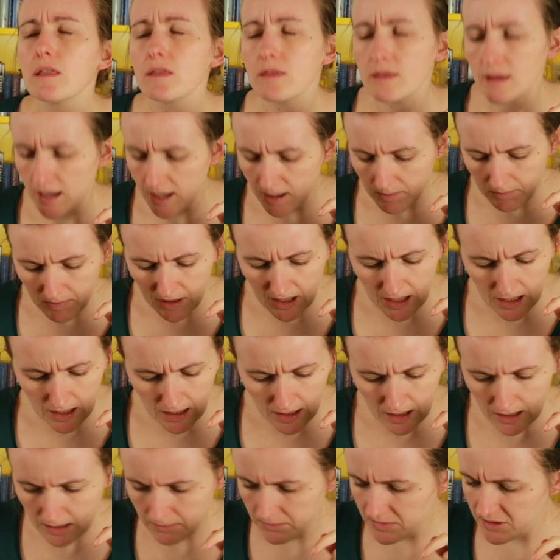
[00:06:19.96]

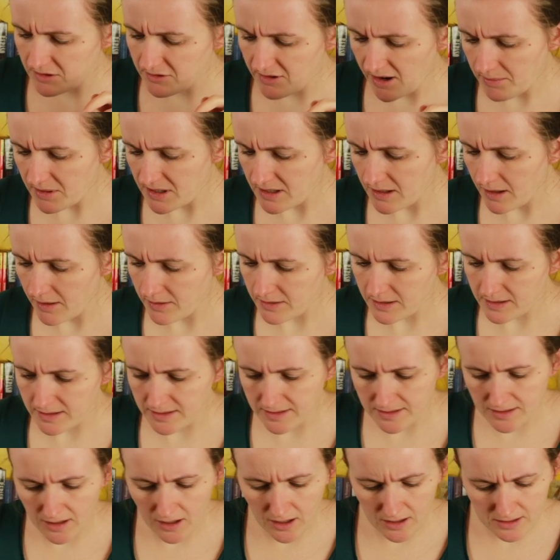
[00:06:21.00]
Tami, let me grab another
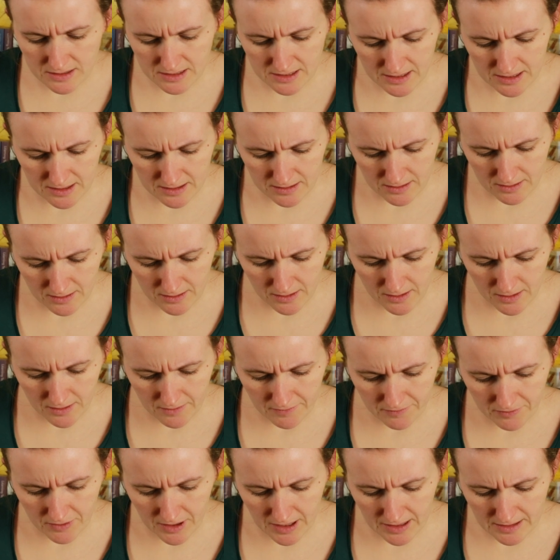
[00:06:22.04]
starter
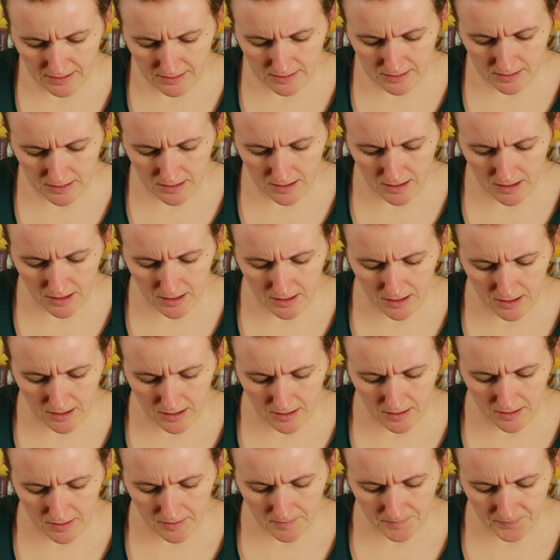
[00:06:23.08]
phrase.
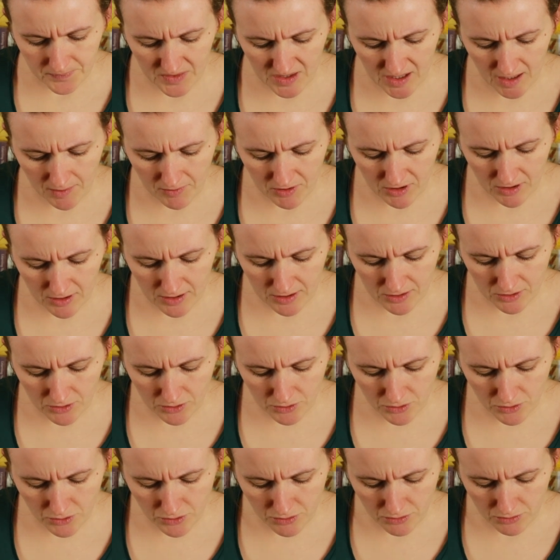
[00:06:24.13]
Tamigeri,
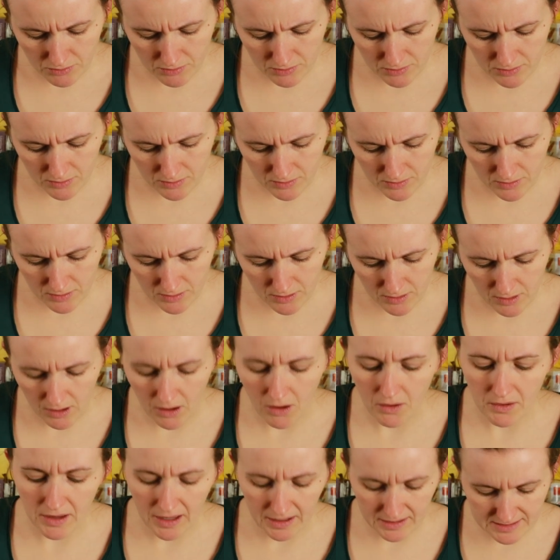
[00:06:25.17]
ooh.
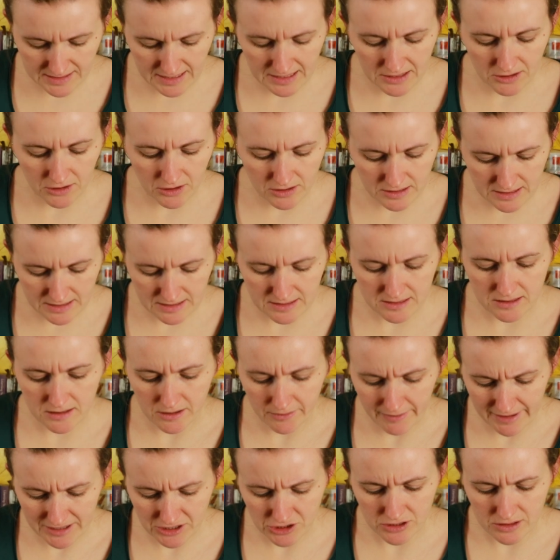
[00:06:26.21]
Oh yeah, because then it goes into
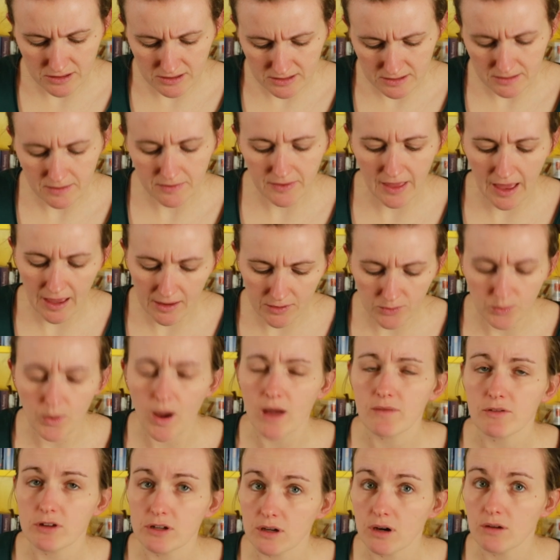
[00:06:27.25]
questions. That's why
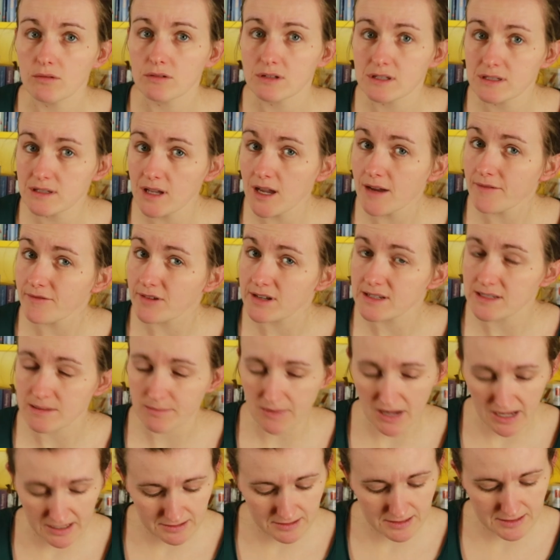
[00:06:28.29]
I've only got one start phrase in
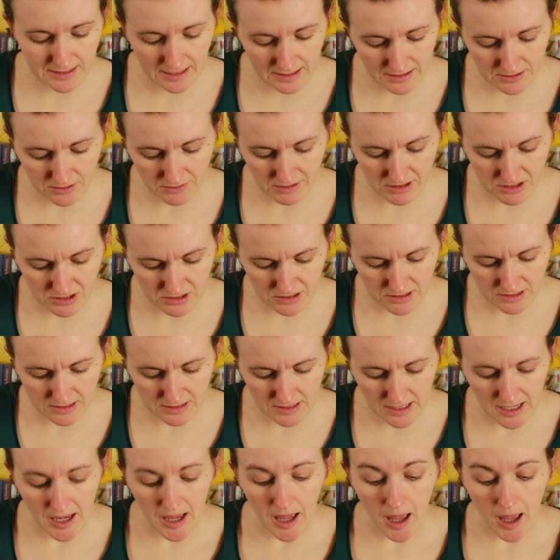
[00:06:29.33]
my head, because then it's questions.